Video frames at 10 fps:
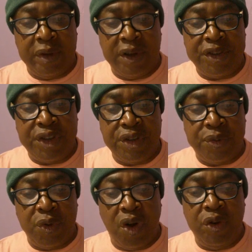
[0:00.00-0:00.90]
The
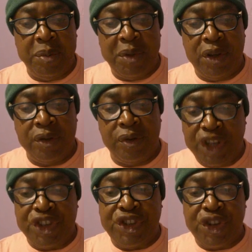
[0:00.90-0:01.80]
license will only be
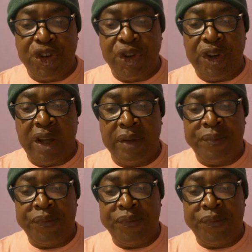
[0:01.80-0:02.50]
reconsidered